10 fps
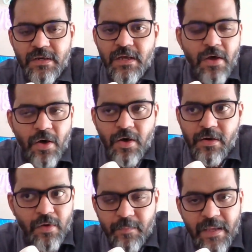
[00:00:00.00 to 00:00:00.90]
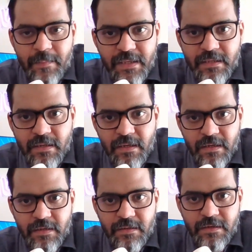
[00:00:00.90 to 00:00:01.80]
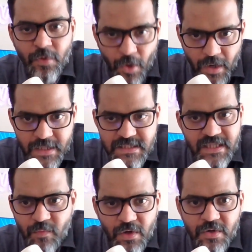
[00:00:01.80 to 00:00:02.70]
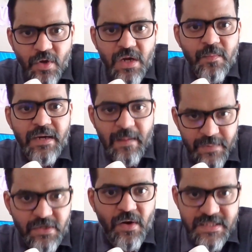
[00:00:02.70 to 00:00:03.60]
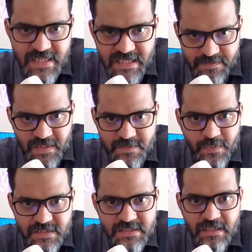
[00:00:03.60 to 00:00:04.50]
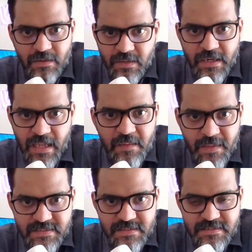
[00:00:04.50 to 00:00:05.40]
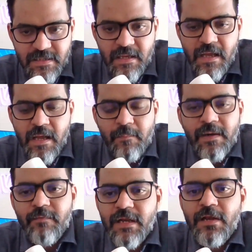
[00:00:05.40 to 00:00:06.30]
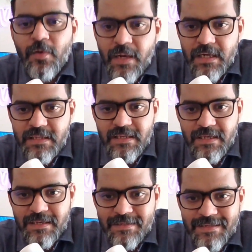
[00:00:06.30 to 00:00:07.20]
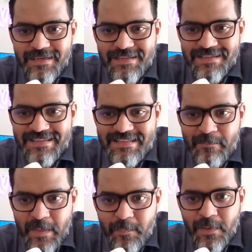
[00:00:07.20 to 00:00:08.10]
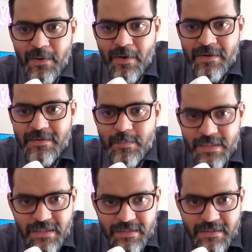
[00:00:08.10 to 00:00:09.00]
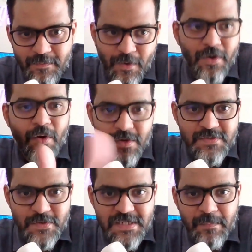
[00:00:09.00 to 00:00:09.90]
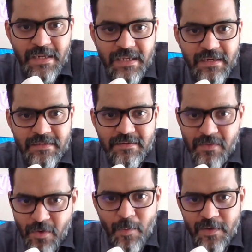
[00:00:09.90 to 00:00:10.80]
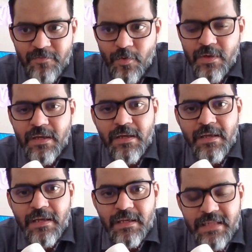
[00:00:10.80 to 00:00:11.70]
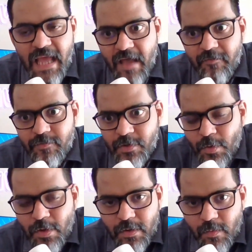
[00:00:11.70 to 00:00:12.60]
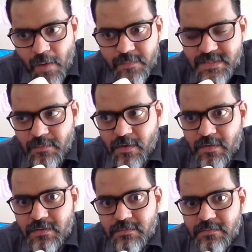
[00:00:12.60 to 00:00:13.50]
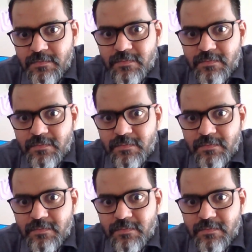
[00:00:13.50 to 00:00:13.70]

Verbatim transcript: or or or maybe uh, neurology, they would not talk about hepatology aspects per se on a daily basis but when you look at the uh, the the people on twitter um, or on social media common folk they have no qualms about